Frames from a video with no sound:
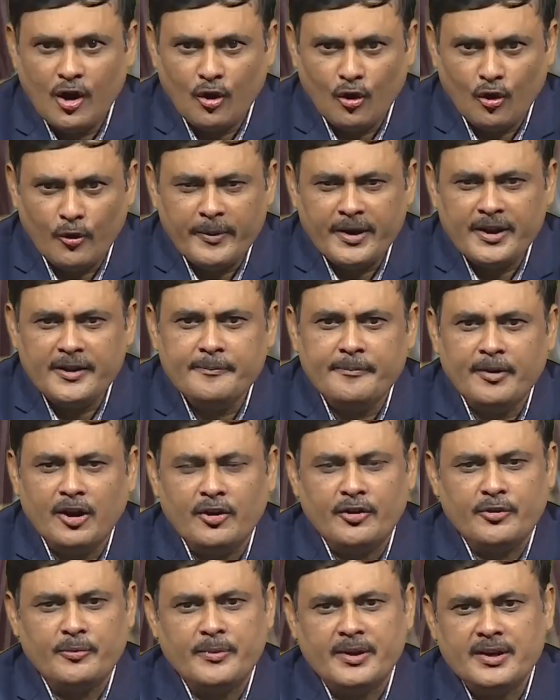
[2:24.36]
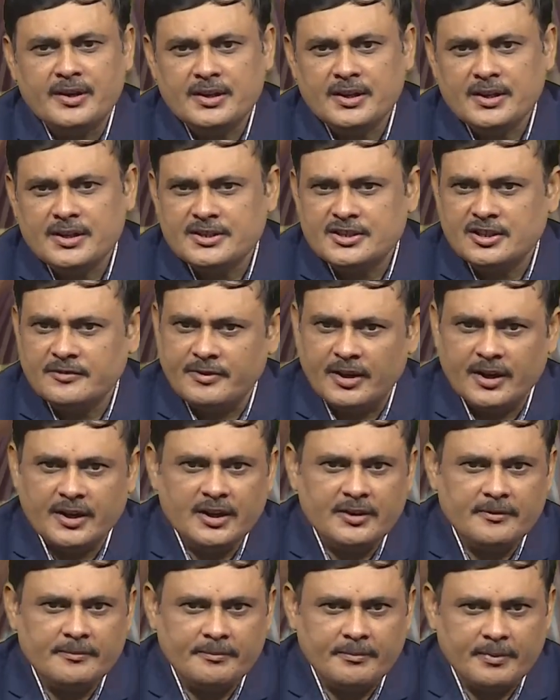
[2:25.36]
Women empowerment is a
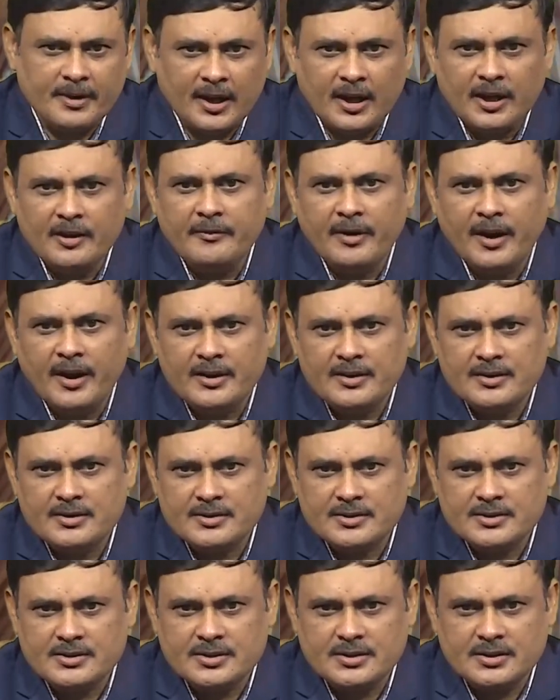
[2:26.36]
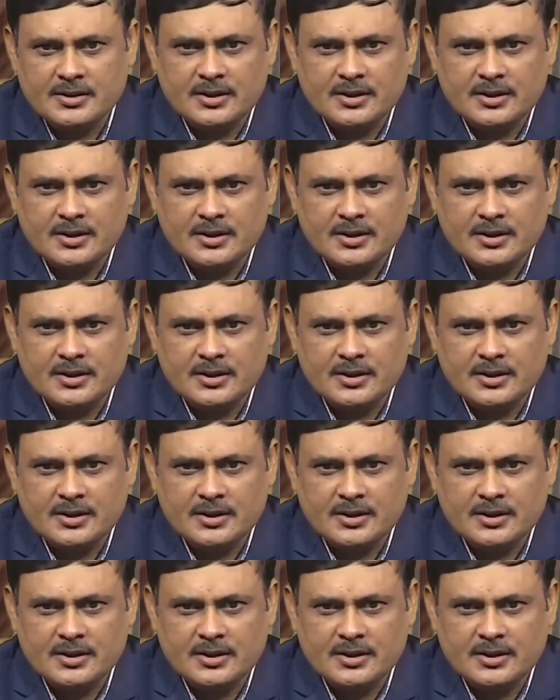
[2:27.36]
very relevant